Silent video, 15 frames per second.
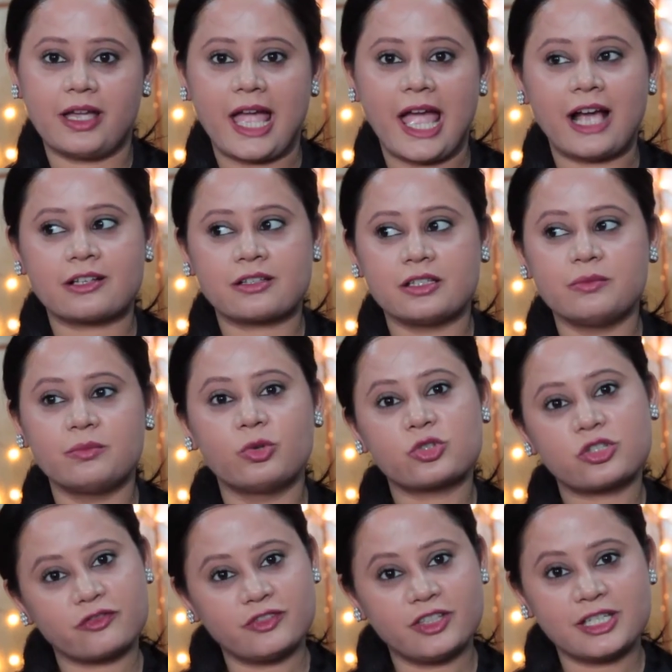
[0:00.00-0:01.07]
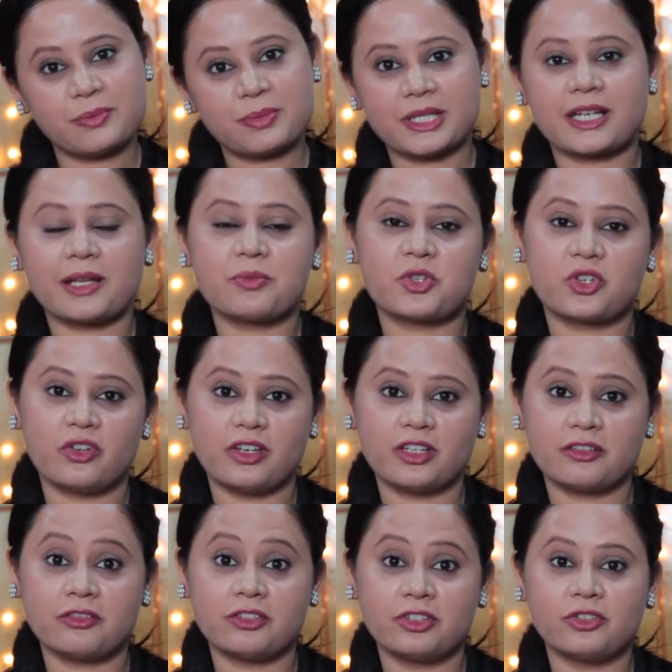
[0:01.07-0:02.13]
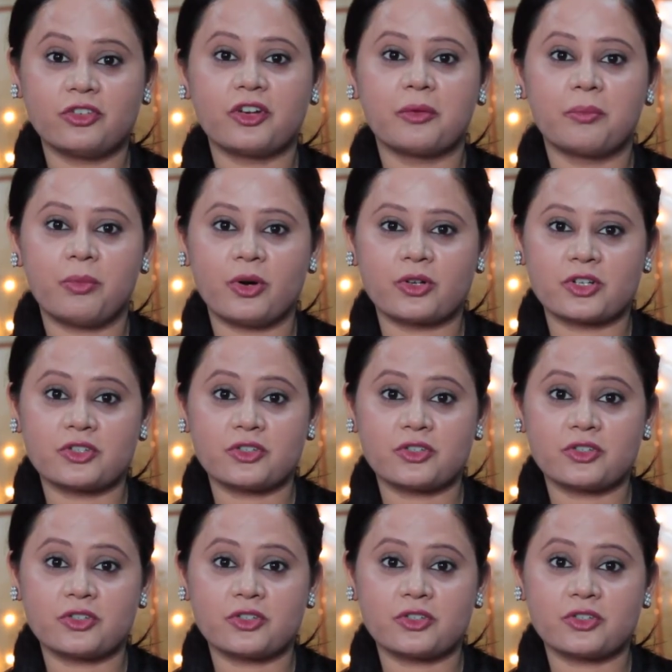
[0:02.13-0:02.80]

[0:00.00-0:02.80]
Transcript: Actually, most of the tips that I'm sharing with you are important